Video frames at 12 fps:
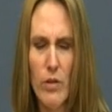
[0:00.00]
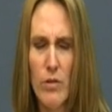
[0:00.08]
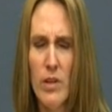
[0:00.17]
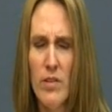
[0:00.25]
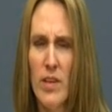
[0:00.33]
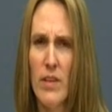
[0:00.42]
you
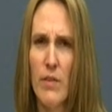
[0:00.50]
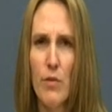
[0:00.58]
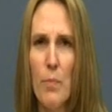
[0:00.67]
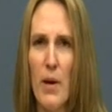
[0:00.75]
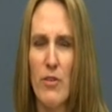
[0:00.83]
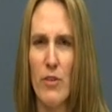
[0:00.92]
need to give a
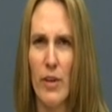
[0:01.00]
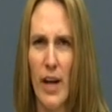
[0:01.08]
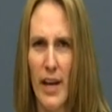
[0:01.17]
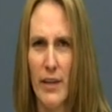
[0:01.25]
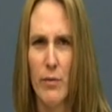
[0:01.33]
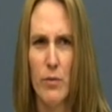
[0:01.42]
special
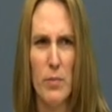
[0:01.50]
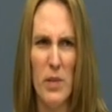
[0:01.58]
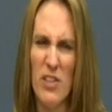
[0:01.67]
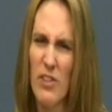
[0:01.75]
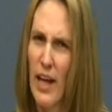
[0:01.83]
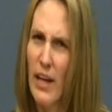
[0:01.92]
kind of
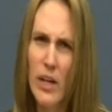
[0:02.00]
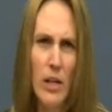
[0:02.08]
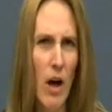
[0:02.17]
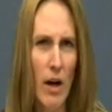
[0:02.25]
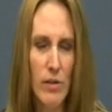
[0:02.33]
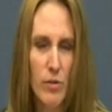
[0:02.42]
speech. Not a
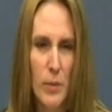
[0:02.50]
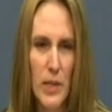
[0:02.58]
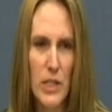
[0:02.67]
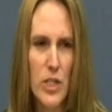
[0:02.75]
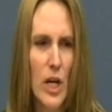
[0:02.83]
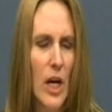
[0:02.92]
long
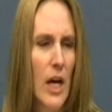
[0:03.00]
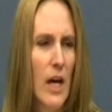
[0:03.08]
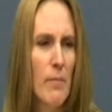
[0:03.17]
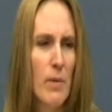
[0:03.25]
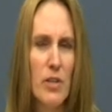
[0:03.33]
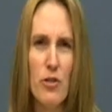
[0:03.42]
speech,
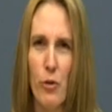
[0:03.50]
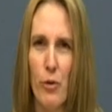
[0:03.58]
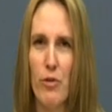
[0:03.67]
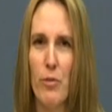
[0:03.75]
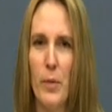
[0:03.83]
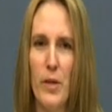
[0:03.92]
but a
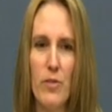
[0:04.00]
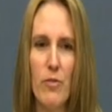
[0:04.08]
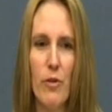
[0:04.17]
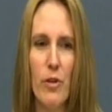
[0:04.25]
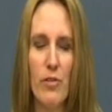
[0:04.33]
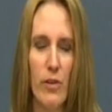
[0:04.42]
short speech.
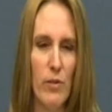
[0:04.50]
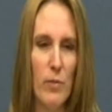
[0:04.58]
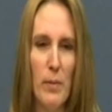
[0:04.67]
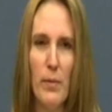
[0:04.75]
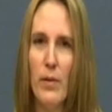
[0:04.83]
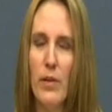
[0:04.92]
For instance,
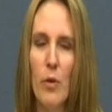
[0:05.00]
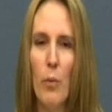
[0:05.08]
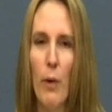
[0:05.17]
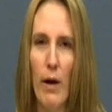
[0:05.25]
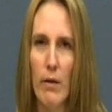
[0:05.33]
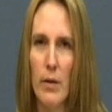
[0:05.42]
maybe you need to
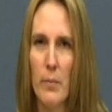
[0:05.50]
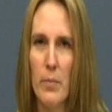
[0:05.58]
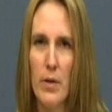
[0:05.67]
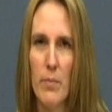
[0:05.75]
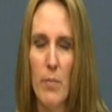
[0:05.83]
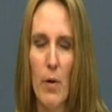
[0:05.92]
welcome
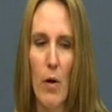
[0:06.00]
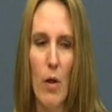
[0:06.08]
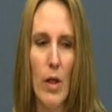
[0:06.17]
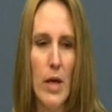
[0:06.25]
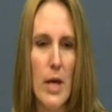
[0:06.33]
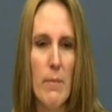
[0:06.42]

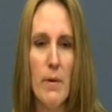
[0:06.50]
people.